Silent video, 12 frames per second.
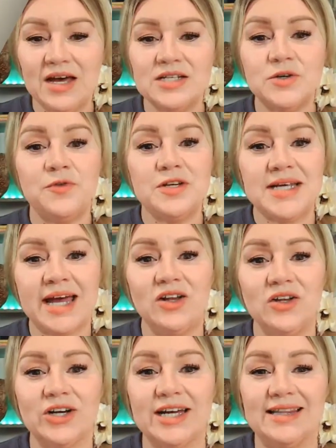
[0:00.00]
So if you take
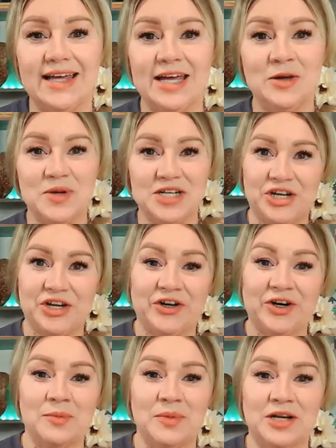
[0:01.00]
a look at the image
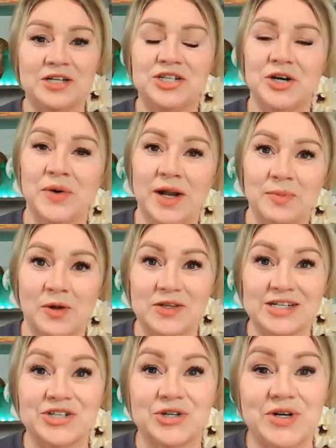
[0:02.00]
here, I'm going to show it up on
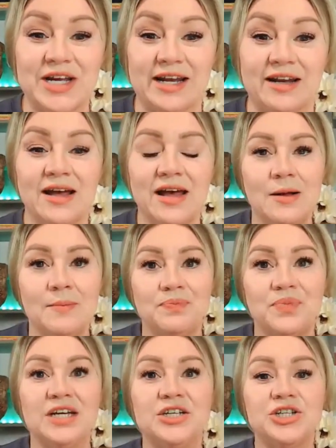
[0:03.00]
the screen.
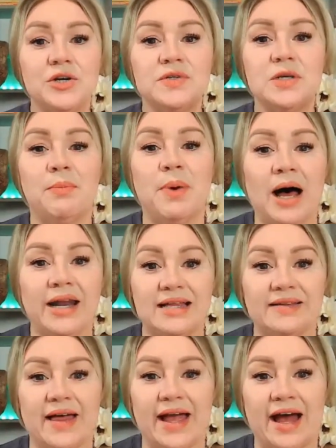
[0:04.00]
It shows a
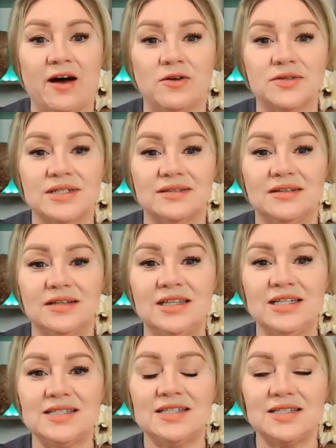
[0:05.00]
body layout,
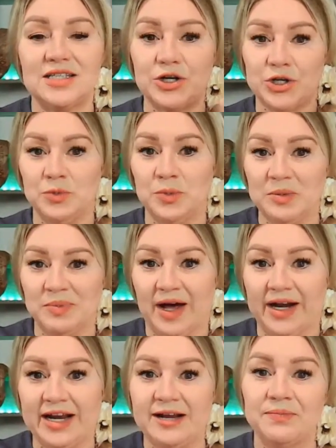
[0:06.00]
and this is the human
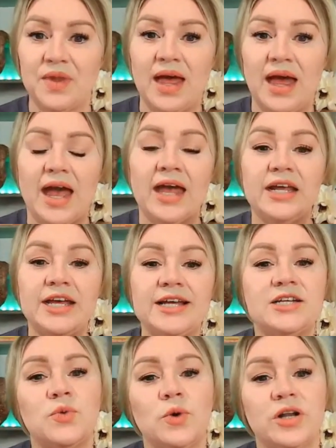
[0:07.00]
body, and
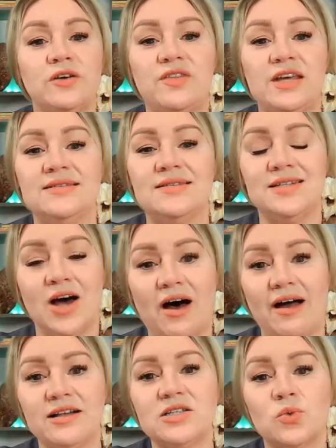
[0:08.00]
each one of these
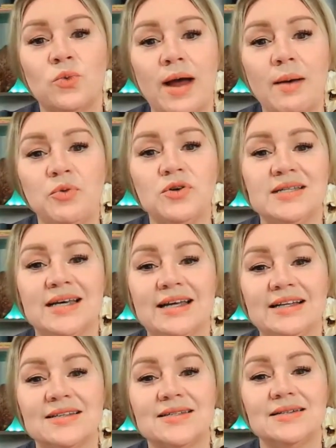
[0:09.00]
dots
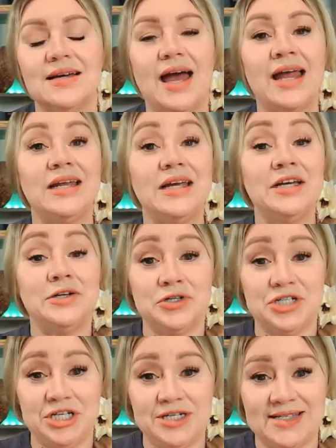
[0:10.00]
represents an
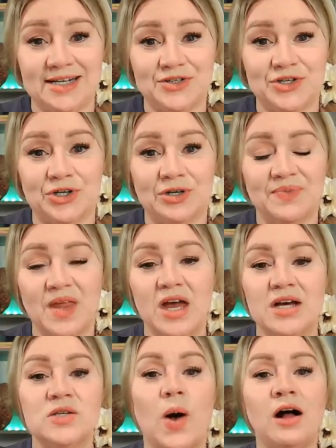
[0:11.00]
energy center.
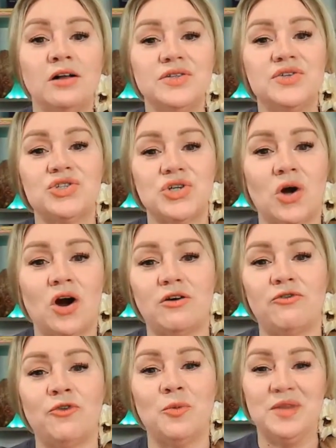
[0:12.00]
So I'll
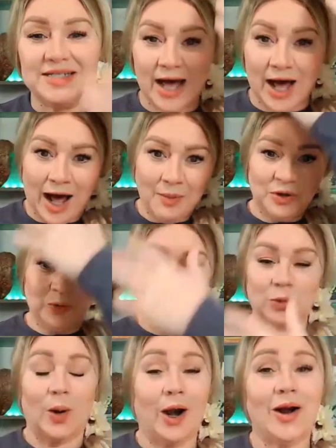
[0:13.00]
start from the top and
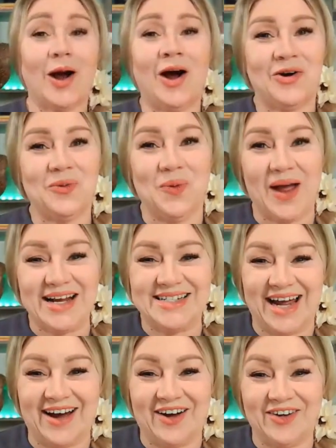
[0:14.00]
we'll work our way
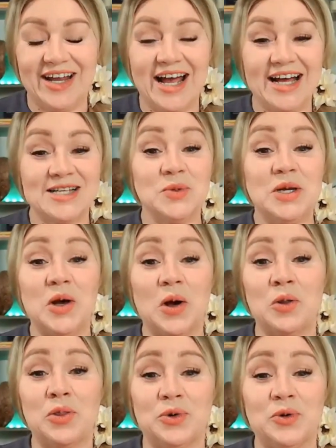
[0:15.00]
down as we
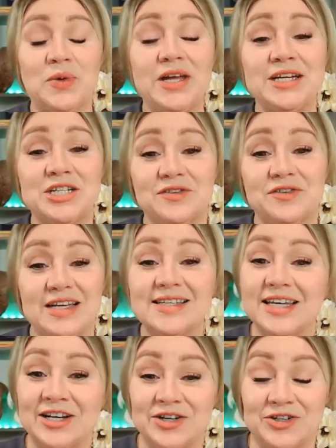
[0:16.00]
go through each of
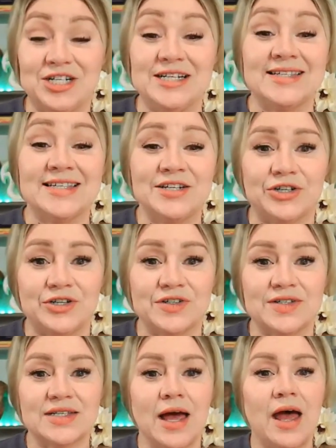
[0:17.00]
these energy
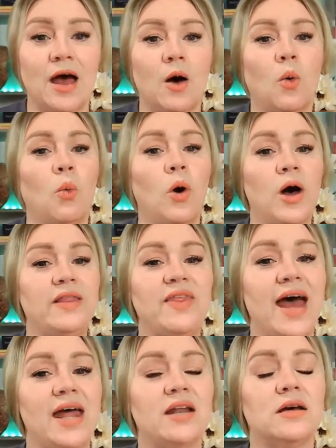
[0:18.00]
centers, what
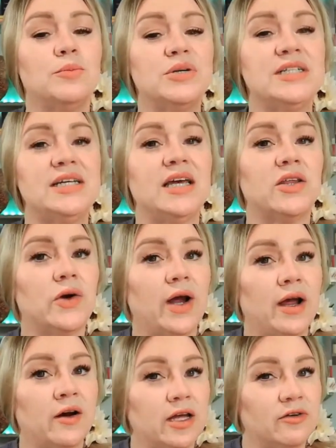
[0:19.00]
that
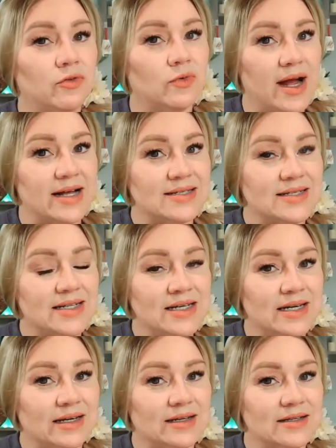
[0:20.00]
particular area of rest
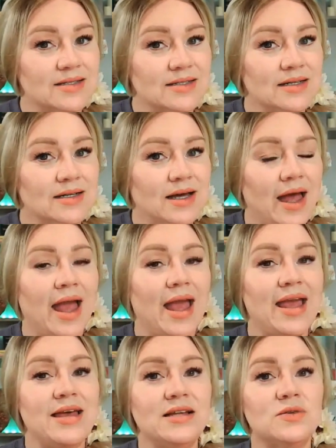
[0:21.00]
is
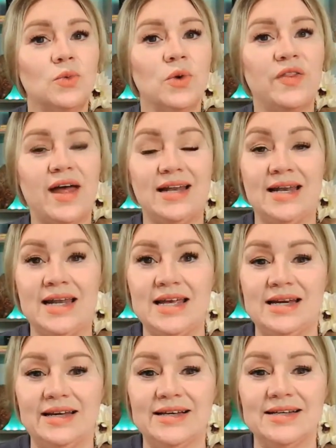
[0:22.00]
and what that
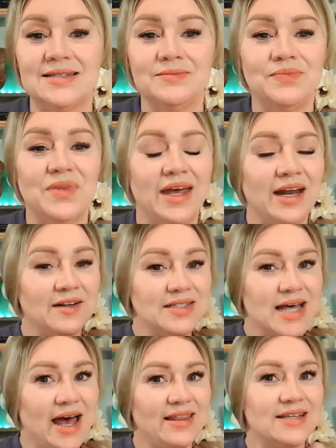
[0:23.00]
need is. And I'll
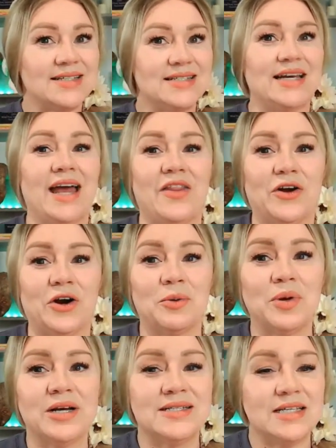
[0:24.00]
tie this
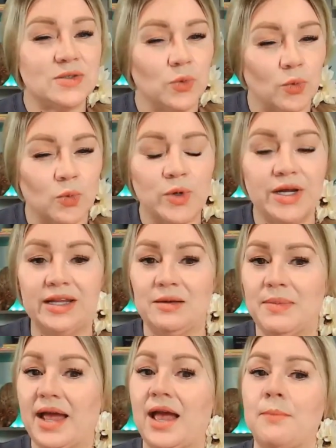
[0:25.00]
together because this will
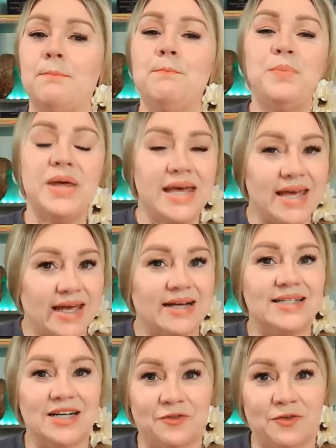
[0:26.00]
really make a
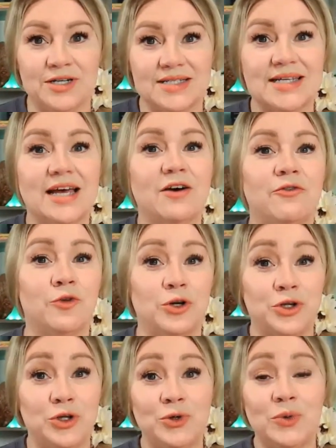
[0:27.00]
big difference for
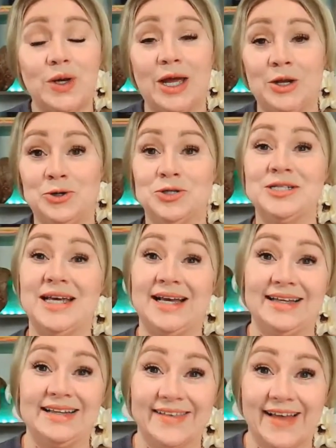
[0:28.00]
you in your
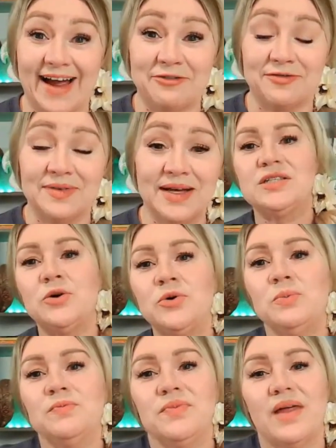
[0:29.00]
daily life.
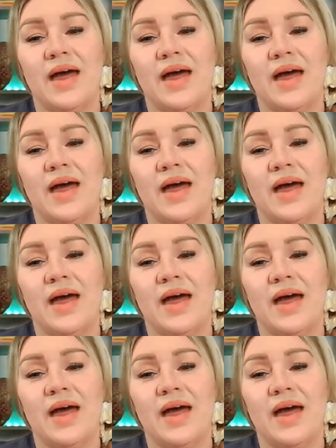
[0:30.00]
So